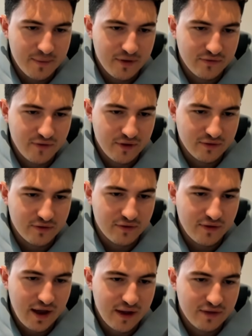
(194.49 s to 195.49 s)
as far as
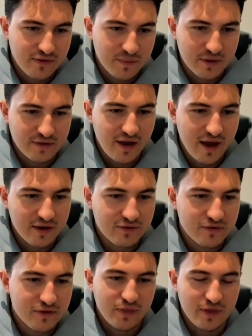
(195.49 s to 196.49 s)
design, some of the
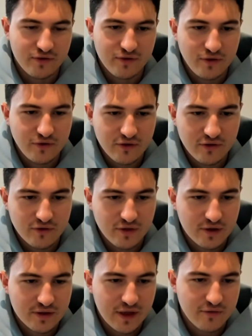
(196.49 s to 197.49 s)
text, what the solution should
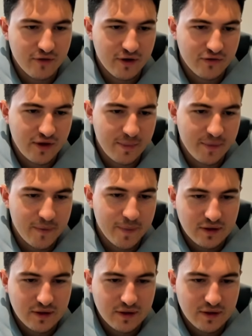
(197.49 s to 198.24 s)
look like, for example.